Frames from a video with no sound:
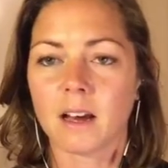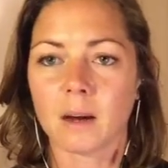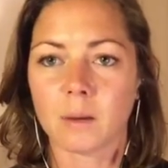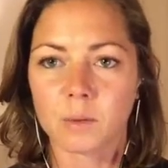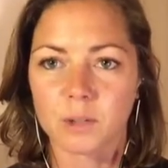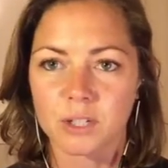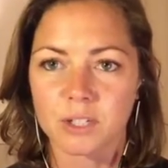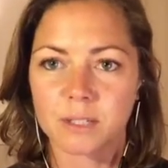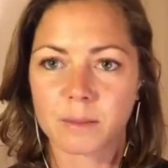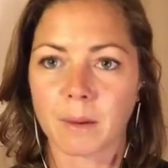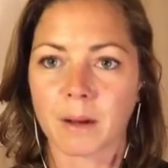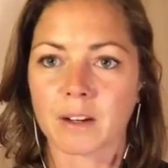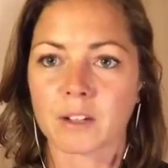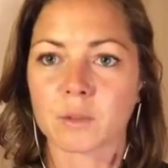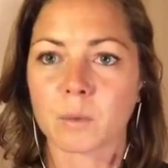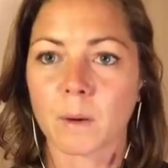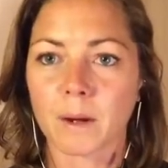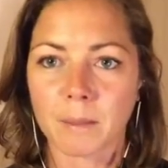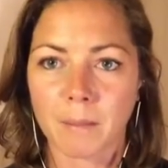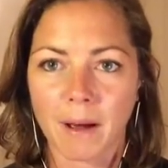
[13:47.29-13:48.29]
which is about a
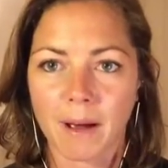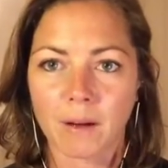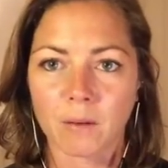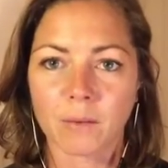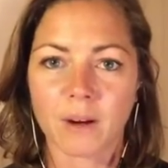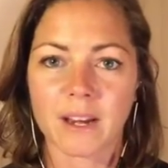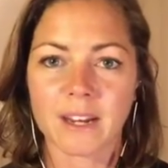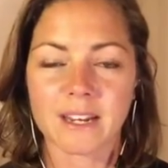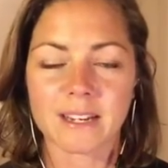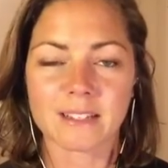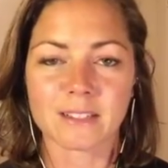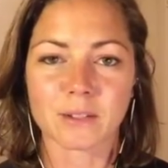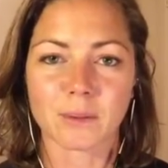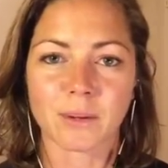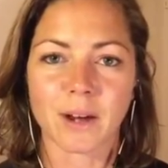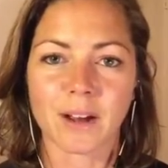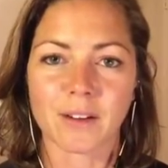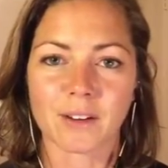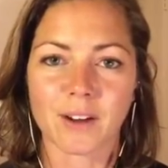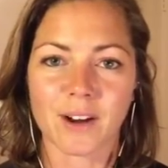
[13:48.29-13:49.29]
20-mile radius
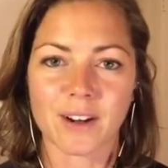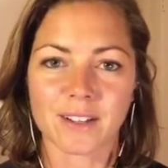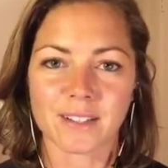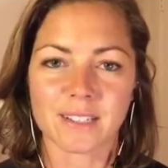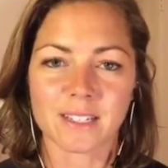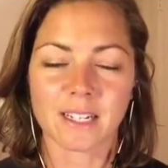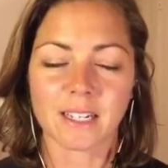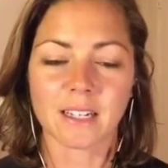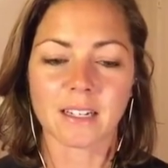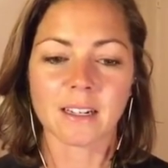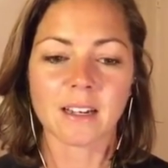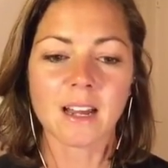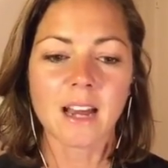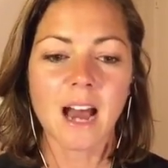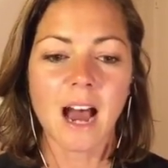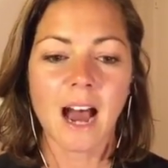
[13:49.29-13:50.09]
around Austin,